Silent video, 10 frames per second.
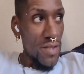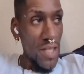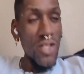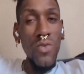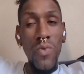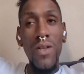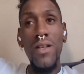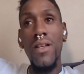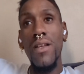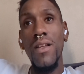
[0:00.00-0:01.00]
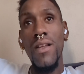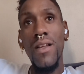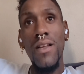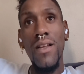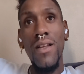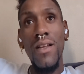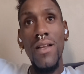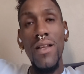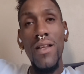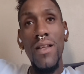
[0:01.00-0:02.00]
then you want to
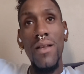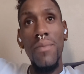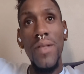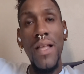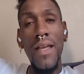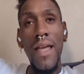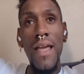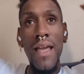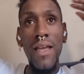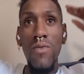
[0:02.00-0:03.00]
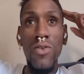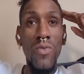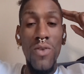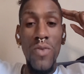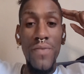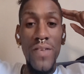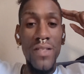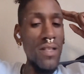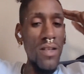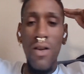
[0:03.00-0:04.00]
be like, hey, well, you want to
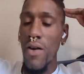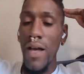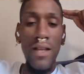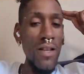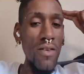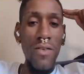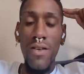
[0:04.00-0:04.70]
revisit? No, I don't.